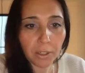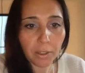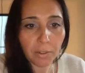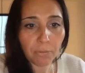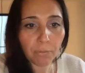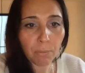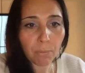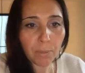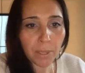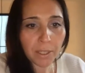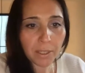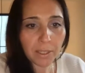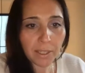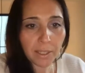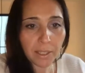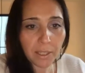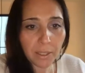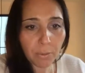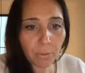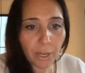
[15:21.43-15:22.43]
if
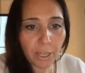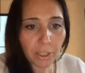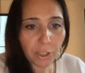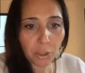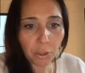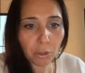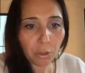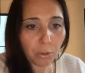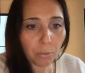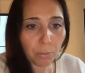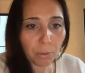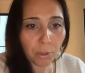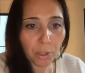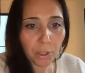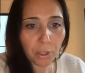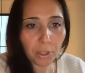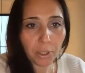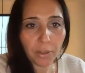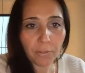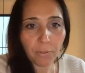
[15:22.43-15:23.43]
Mindy, Rachel,
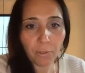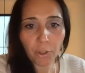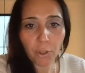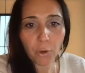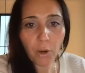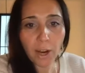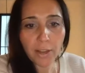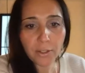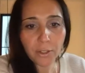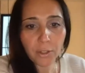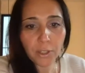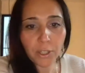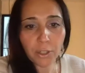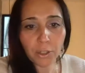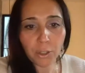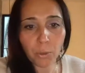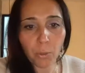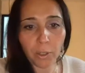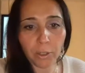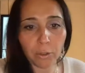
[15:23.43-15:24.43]
Brooke, if you guys are here,
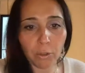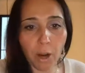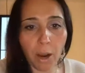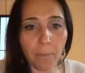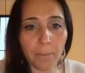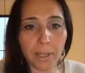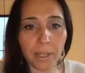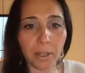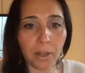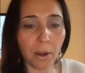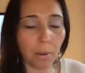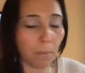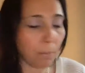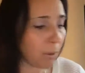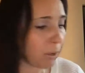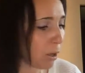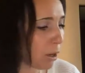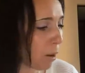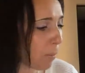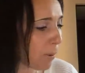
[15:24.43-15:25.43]
you want to drop me a
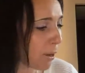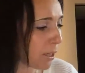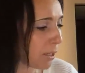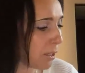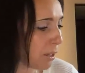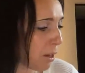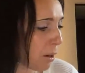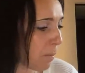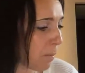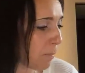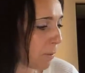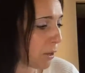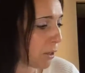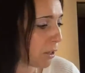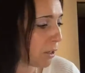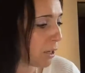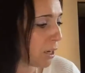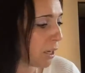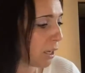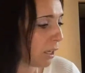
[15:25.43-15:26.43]
number, I'll pick a
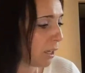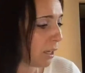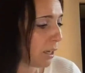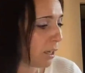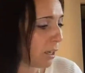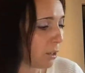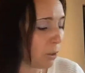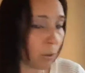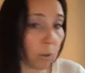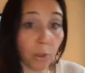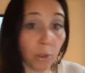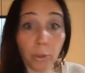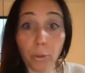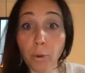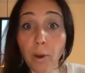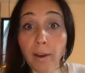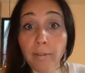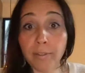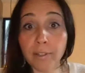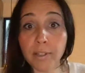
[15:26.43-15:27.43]
number, or
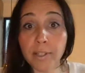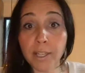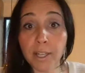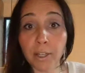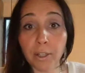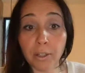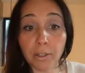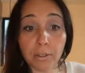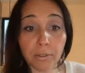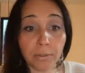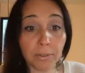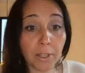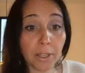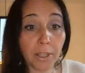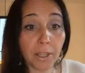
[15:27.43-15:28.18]
whoever's here.